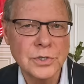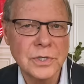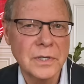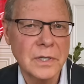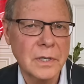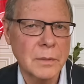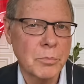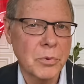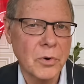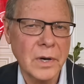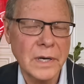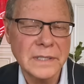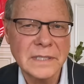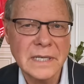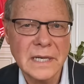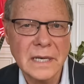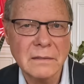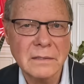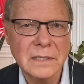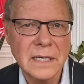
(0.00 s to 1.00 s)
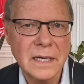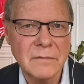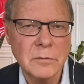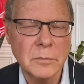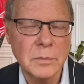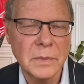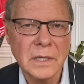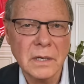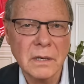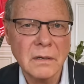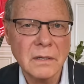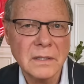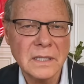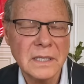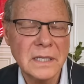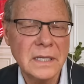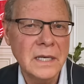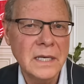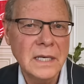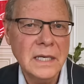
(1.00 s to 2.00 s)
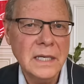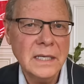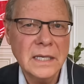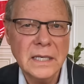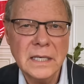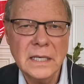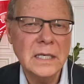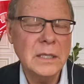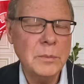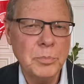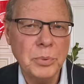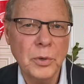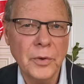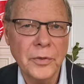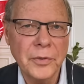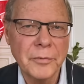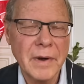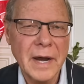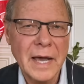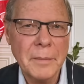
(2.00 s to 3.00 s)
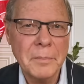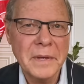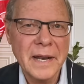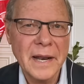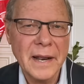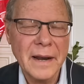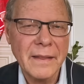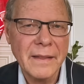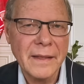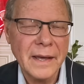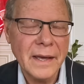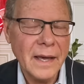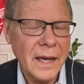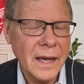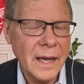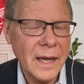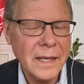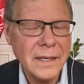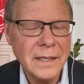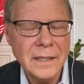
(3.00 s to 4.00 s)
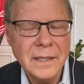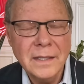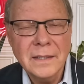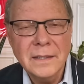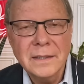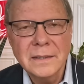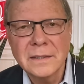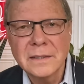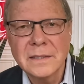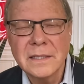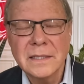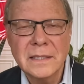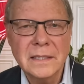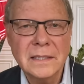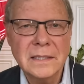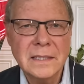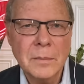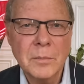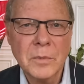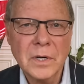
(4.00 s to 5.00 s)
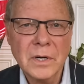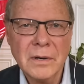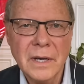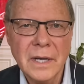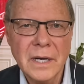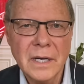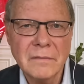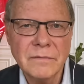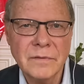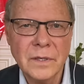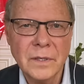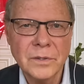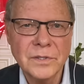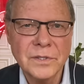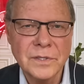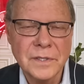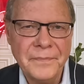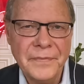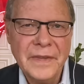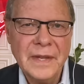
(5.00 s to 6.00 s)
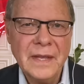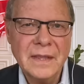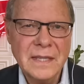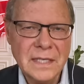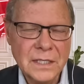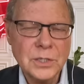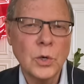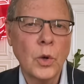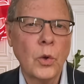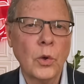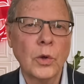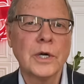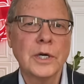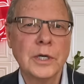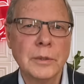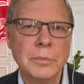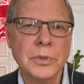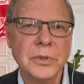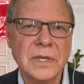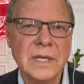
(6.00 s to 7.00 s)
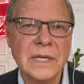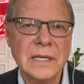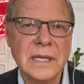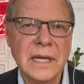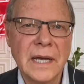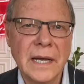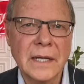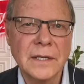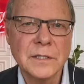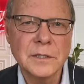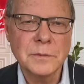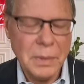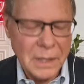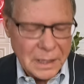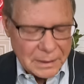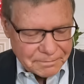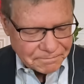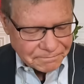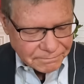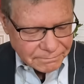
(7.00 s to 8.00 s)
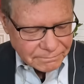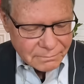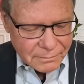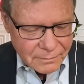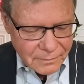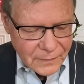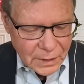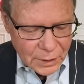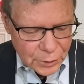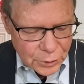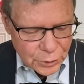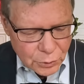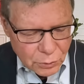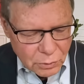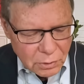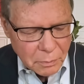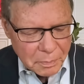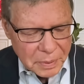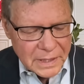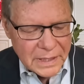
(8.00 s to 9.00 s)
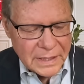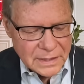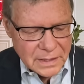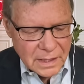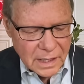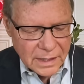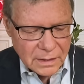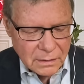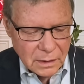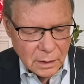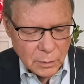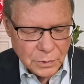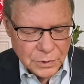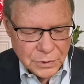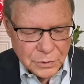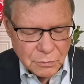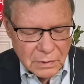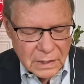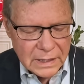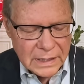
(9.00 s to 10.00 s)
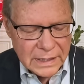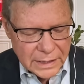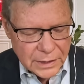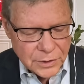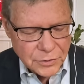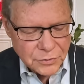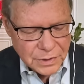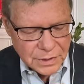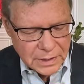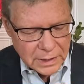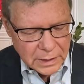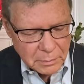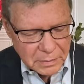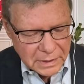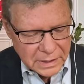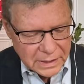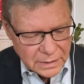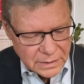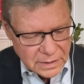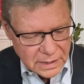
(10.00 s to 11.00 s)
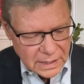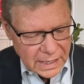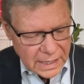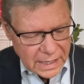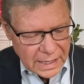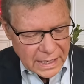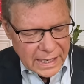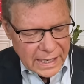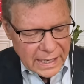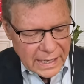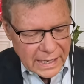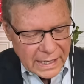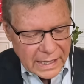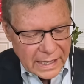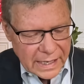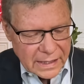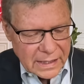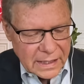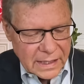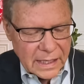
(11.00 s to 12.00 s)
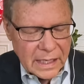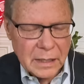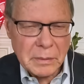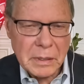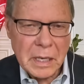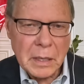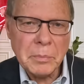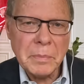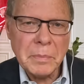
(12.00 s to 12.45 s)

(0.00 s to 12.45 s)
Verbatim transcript: that brought down Kevin McCarthy. Can he pull the rabbit out of the hat? Does he need Democratic votes? And this whole kabuki dance. But your piece I thought was really interesting because it it it